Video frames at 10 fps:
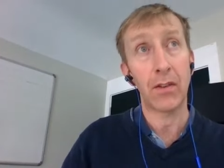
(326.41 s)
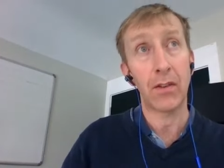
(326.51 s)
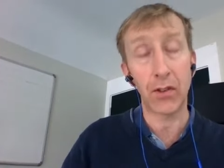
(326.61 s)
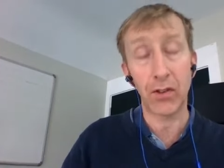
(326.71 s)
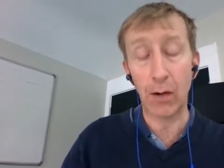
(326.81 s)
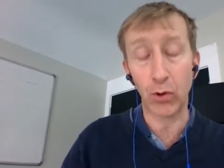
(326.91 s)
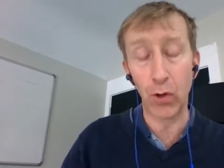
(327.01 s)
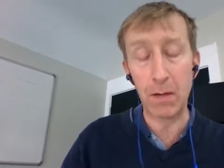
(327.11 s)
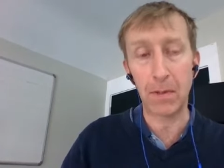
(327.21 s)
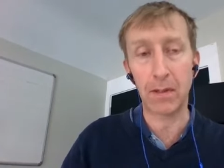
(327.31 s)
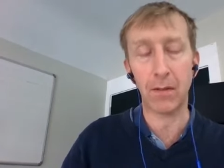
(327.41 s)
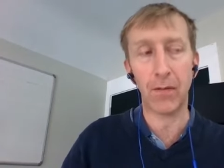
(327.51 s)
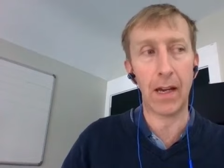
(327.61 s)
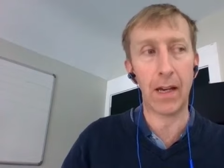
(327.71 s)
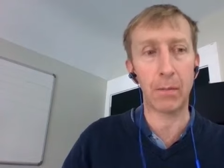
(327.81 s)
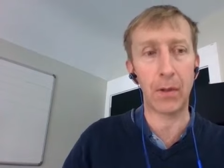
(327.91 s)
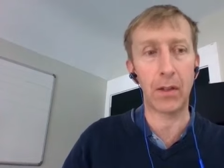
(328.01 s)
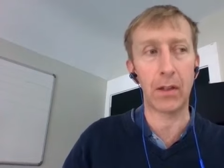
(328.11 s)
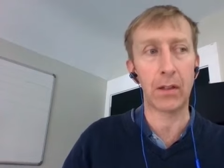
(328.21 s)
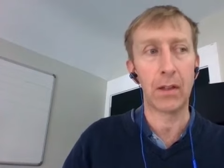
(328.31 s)
there's now treatments
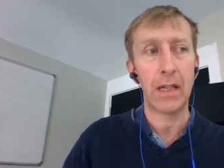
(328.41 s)
available